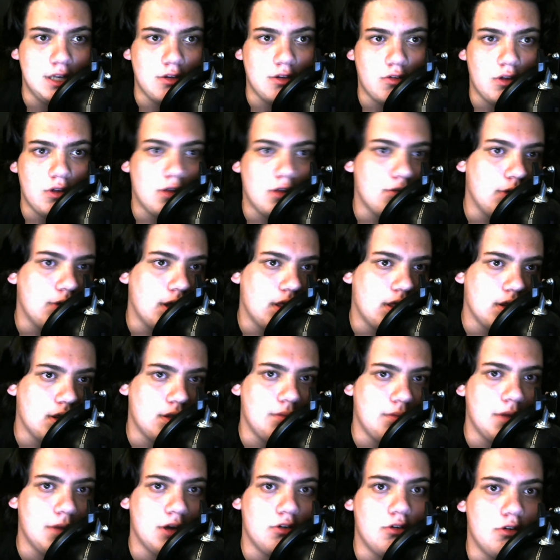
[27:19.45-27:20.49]
So that's why I think the
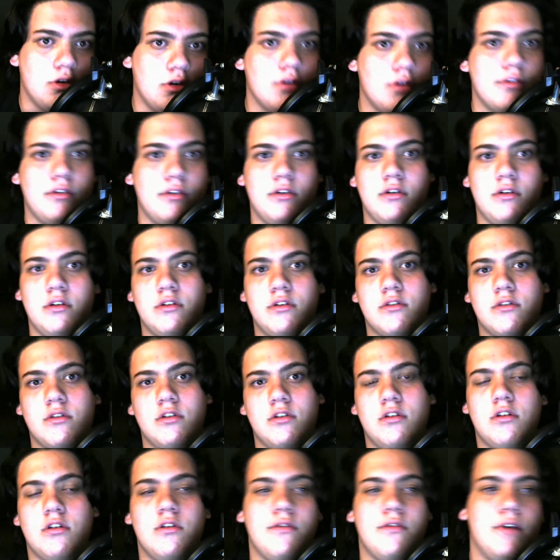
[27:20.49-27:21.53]
Montreal series is going to
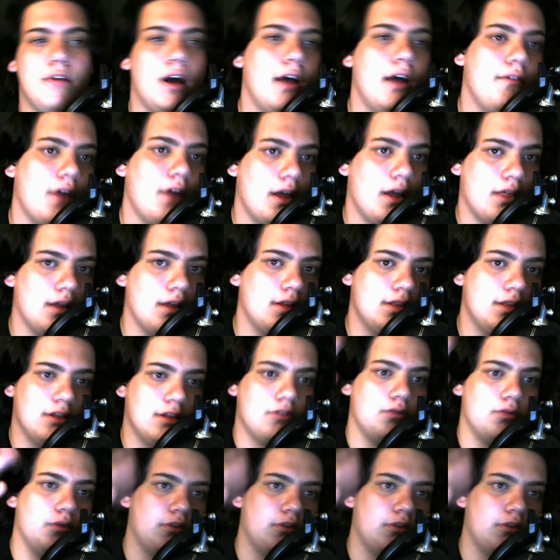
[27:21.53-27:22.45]
go to 5. I think this one's